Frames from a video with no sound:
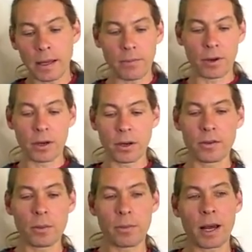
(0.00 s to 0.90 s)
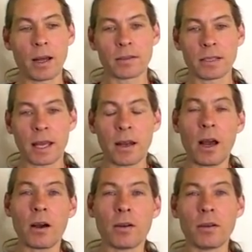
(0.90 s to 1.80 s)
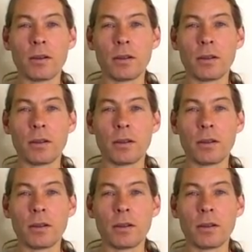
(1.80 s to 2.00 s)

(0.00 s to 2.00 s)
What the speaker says: Virgo's about saying, oh,